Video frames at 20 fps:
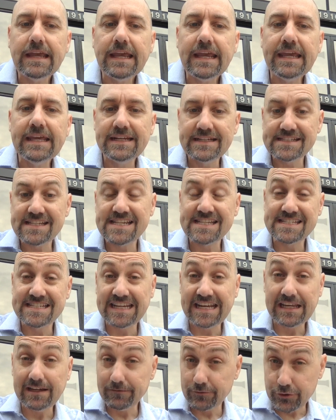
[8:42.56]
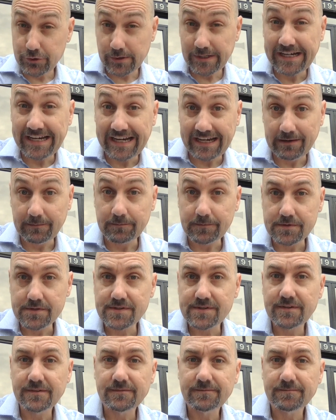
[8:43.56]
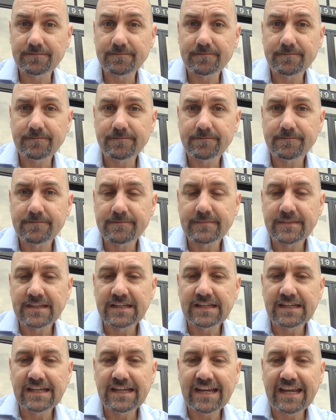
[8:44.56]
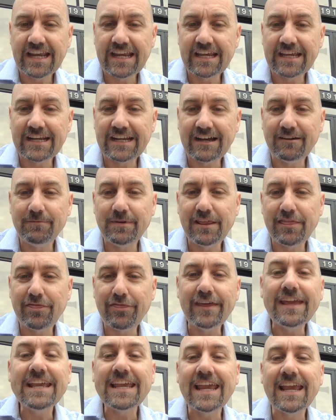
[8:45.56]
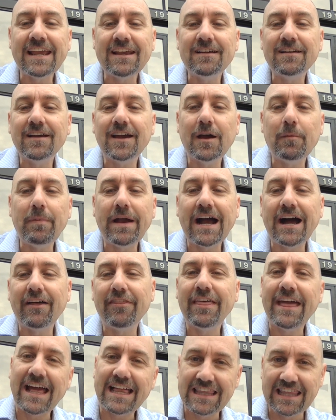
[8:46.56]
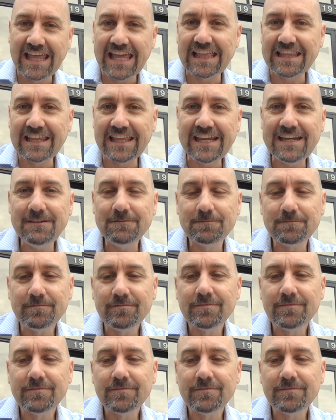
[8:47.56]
It is a city of dreams. And I've been thinking about that lately.